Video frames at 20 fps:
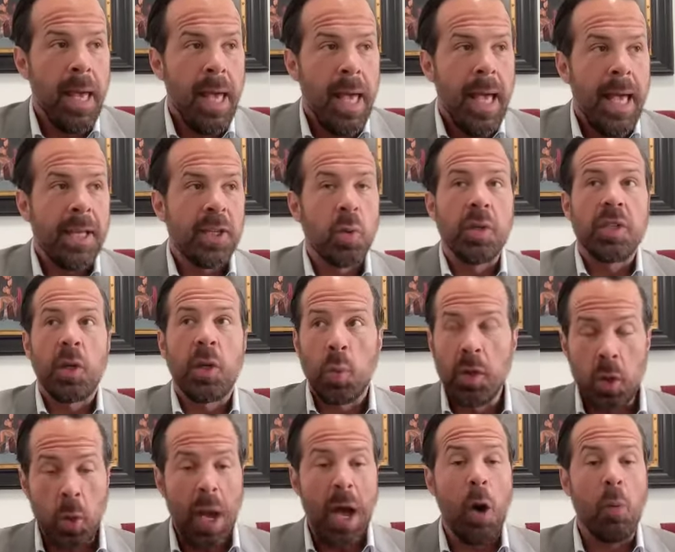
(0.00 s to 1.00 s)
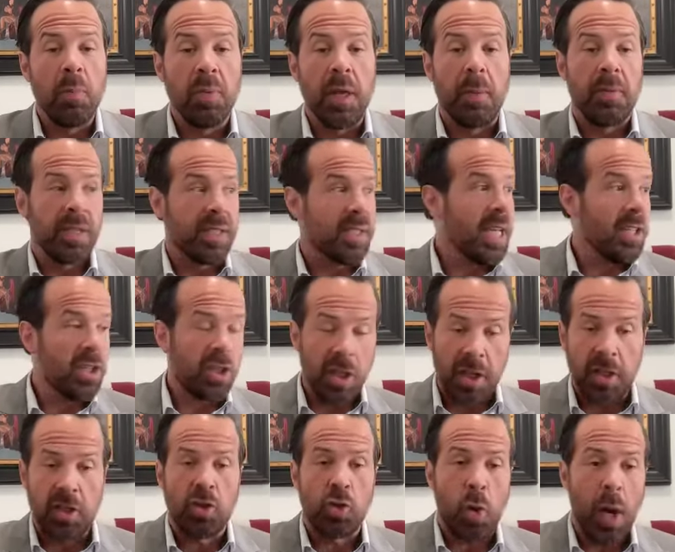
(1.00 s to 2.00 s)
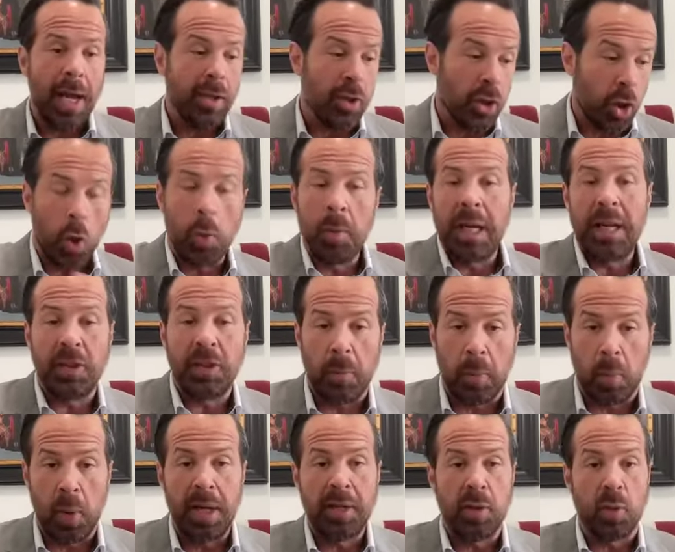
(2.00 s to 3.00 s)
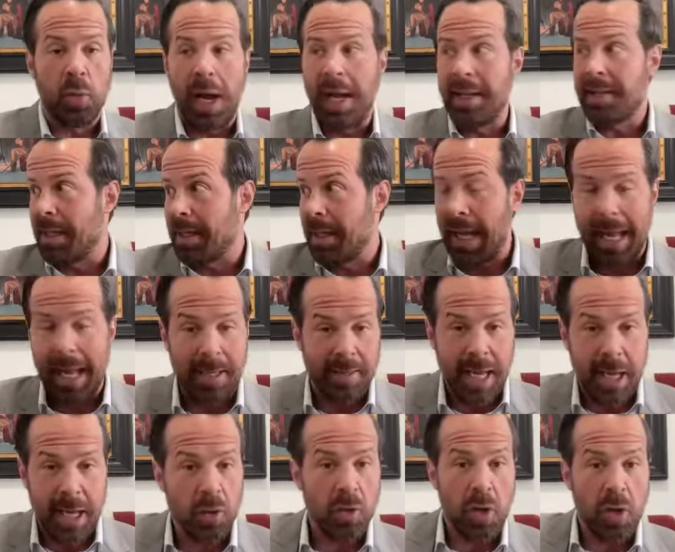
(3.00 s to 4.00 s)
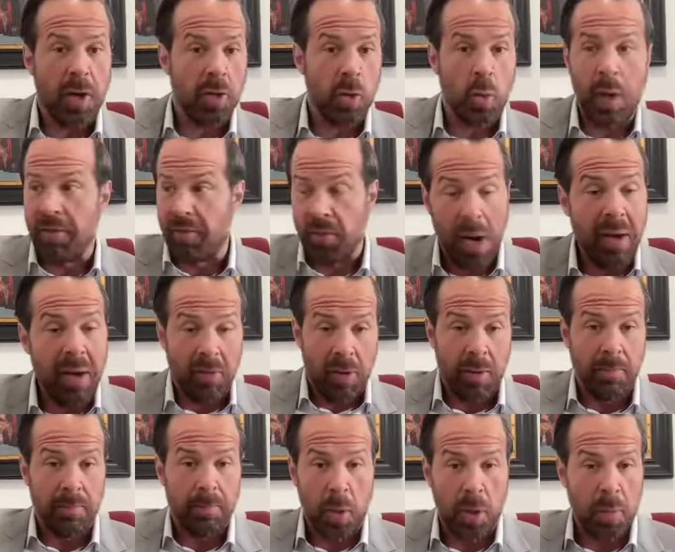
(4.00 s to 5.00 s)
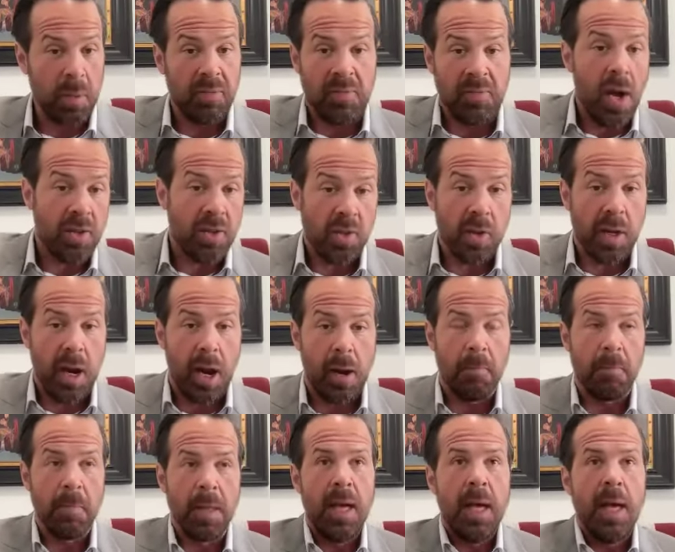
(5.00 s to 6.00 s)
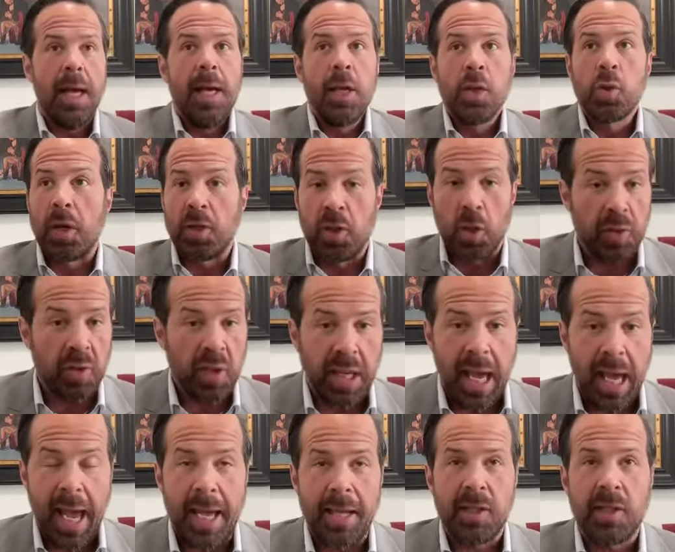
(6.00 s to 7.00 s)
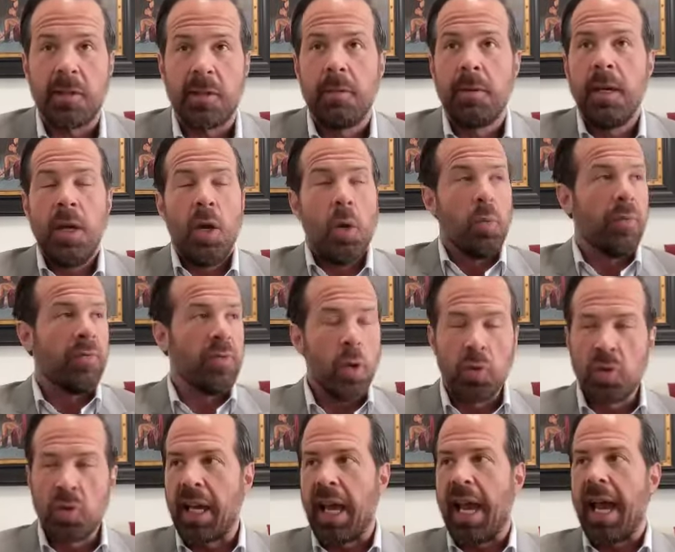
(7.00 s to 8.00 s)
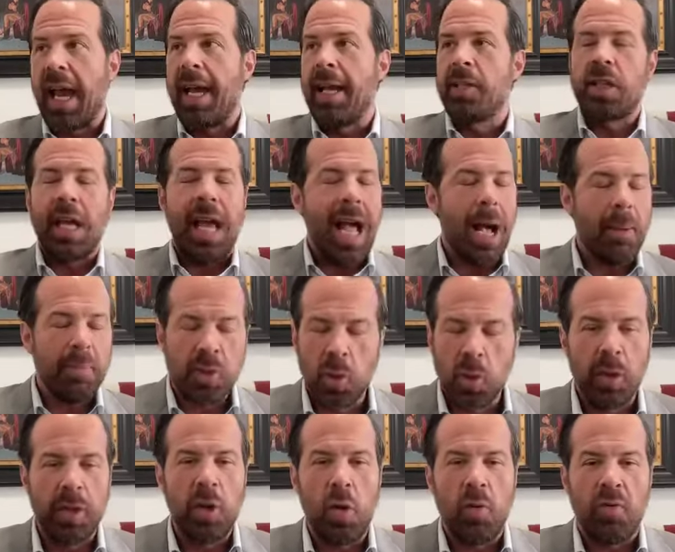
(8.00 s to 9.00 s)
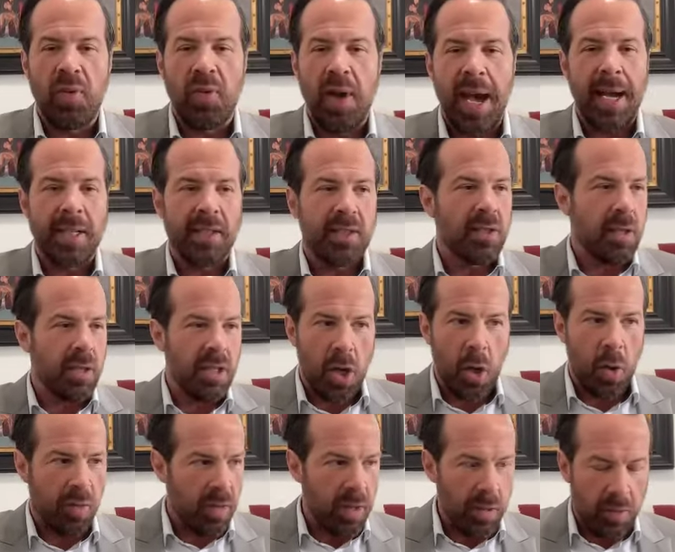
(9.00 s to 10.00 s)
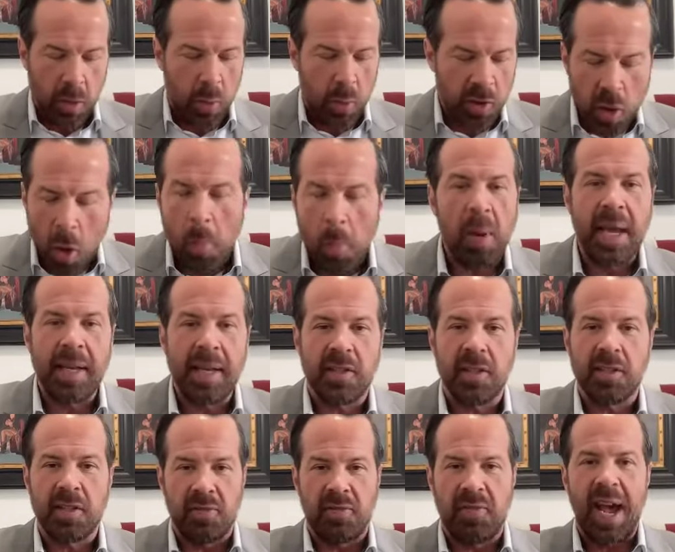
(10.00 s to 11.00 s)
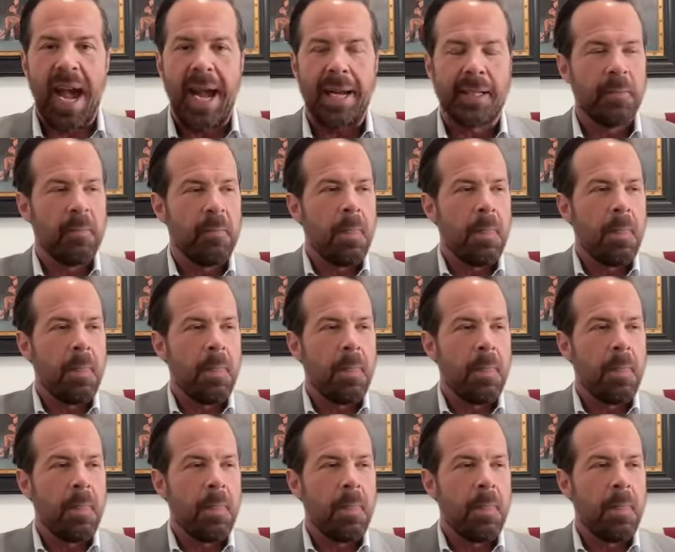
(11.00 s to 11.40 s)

And so he said, will you help them? The state's going to try and terminate their parental rights and take their daughters away forever, put them in foster care. So I took the case, reviewed the case, absolutely no facts. There was no basis in fact.